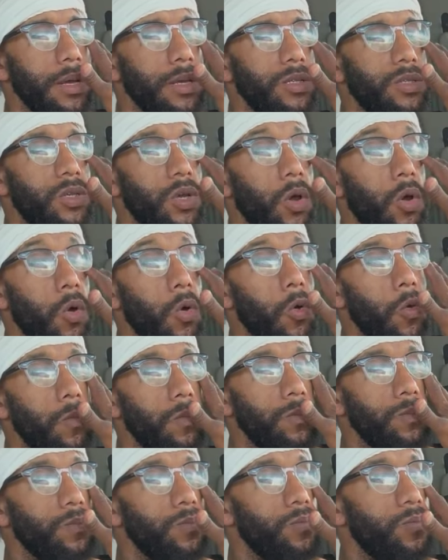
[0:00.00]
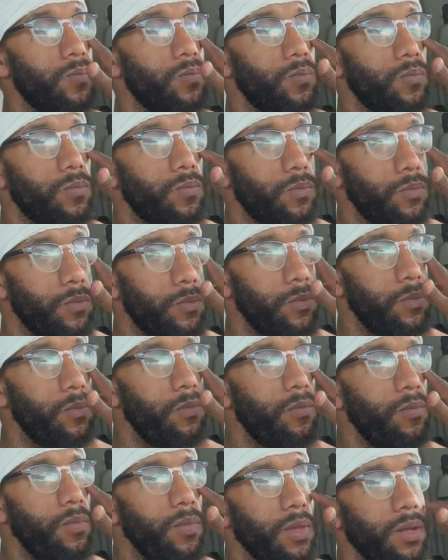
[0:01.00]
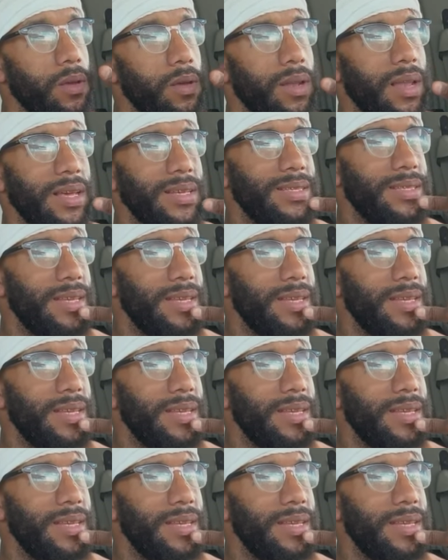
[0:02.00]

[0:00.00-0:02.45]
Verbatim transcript: So let's